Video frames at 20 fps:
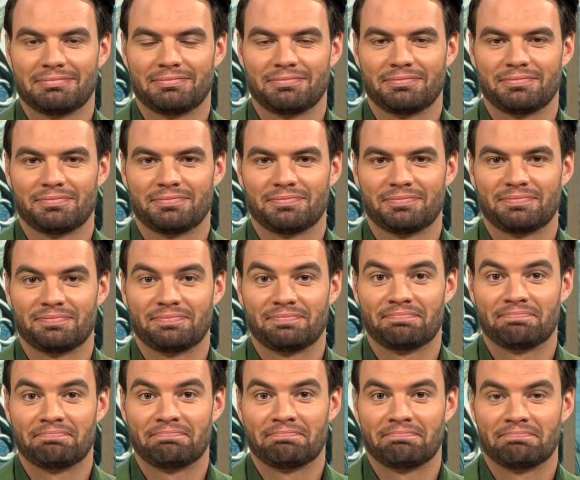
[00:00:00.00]

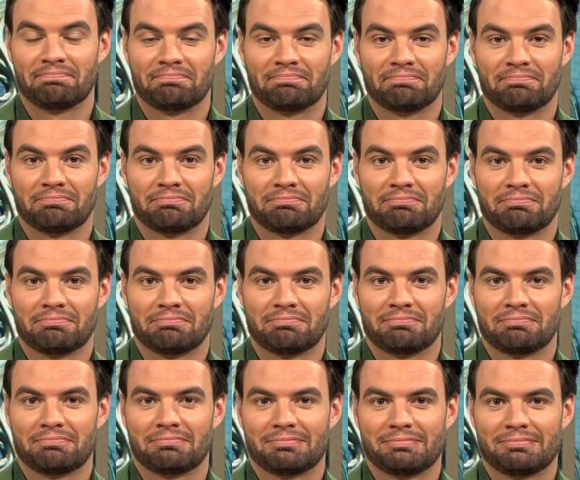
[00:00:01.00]

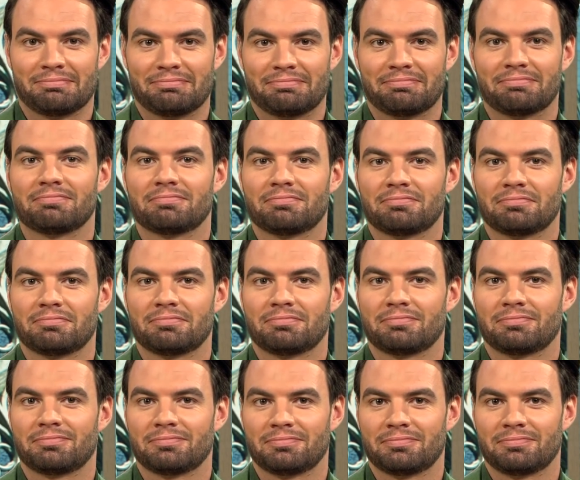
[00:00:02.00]

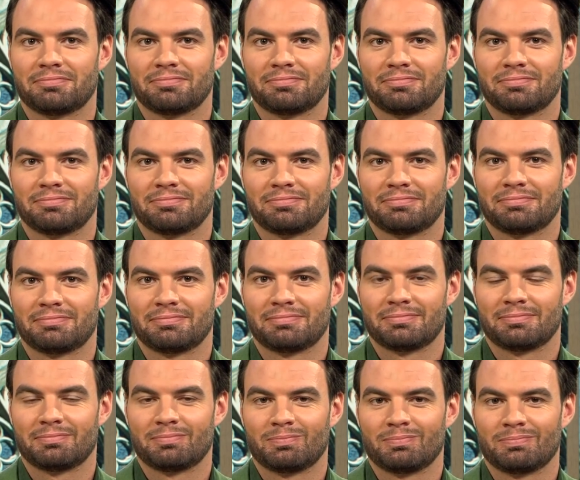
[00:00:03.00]

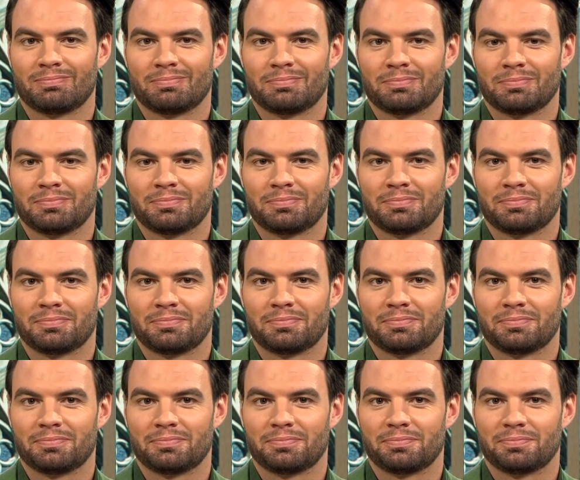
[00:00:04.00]

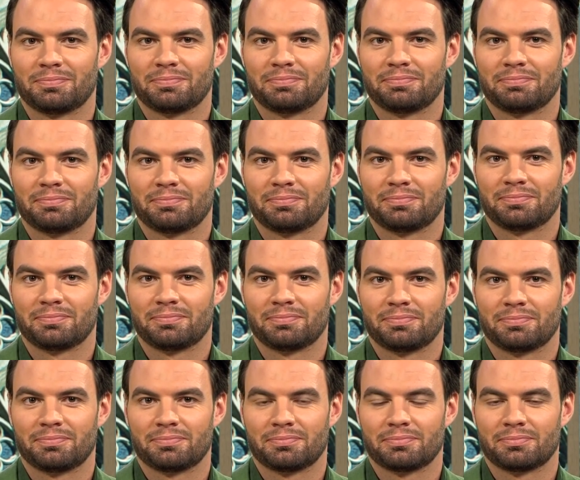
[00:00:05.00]

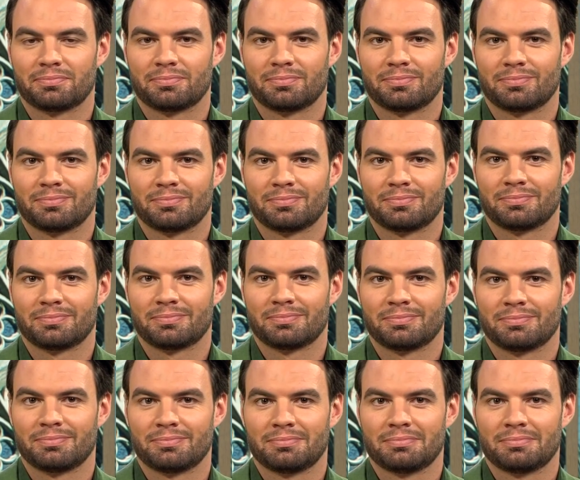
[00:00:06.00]
No words are spoken by the person on screen.